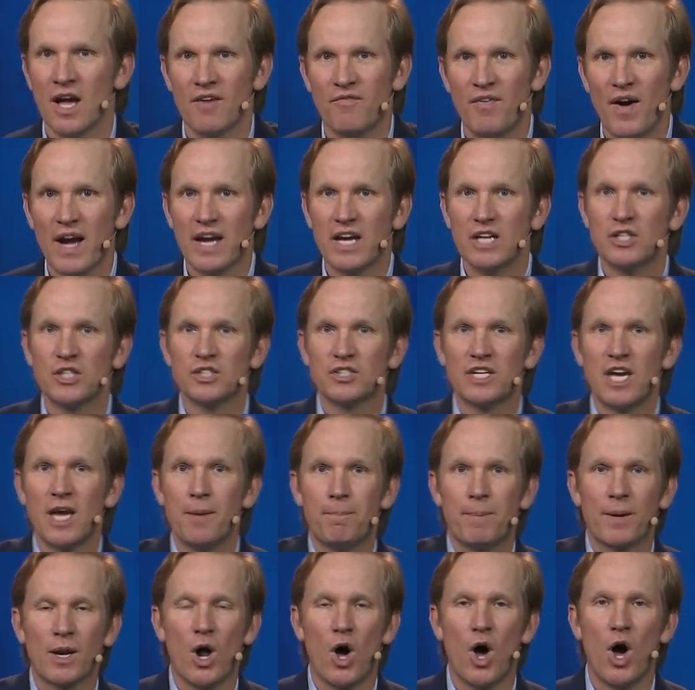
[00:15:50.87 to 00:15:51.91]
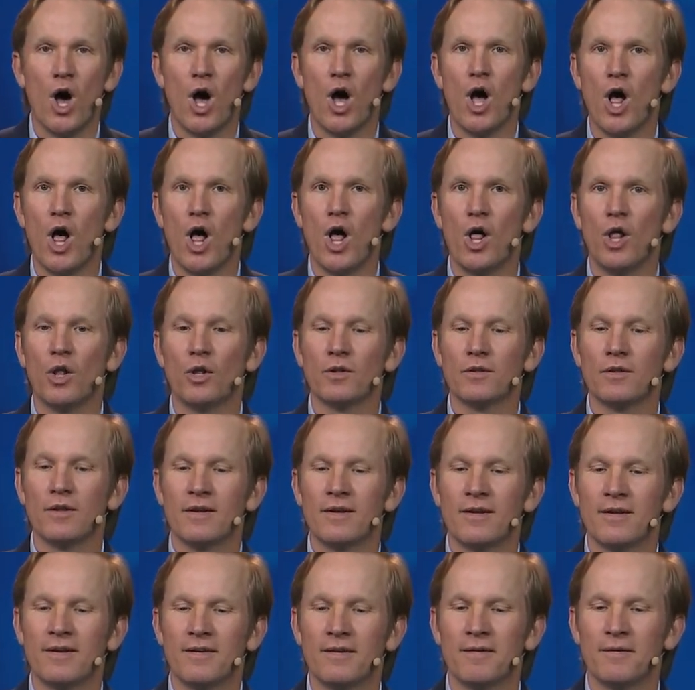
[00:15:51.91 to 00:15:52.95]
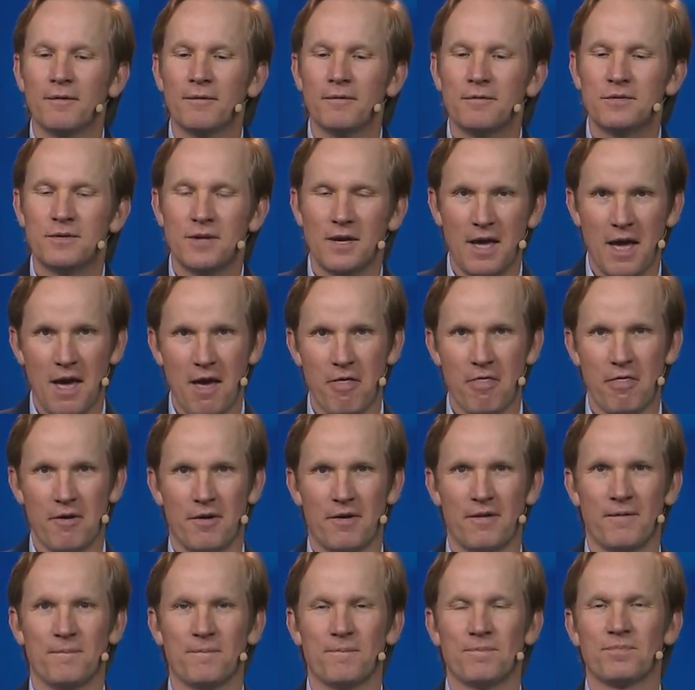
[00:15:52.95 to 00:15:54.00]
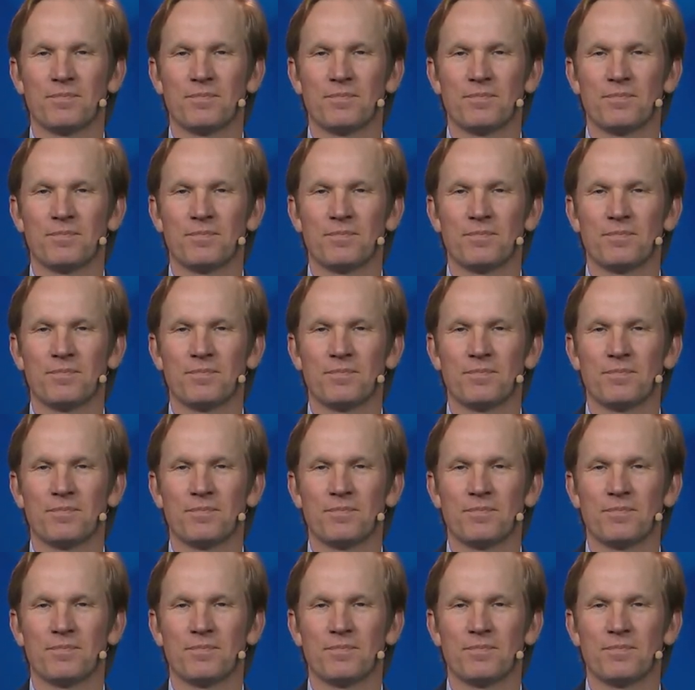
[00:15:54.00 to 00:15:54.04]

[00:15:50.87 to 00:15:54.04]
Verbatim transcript: if I can just keep it all together.